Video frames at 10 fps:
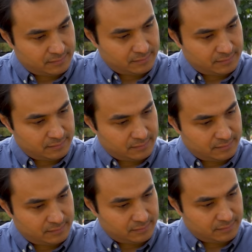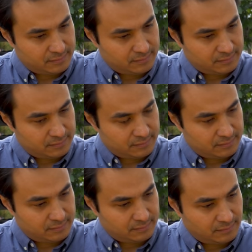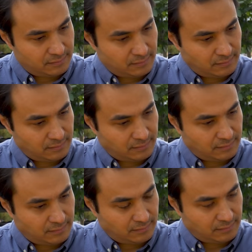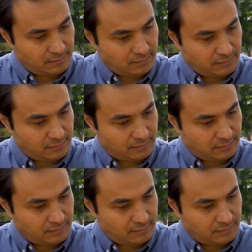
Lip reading: The person shown says nothing.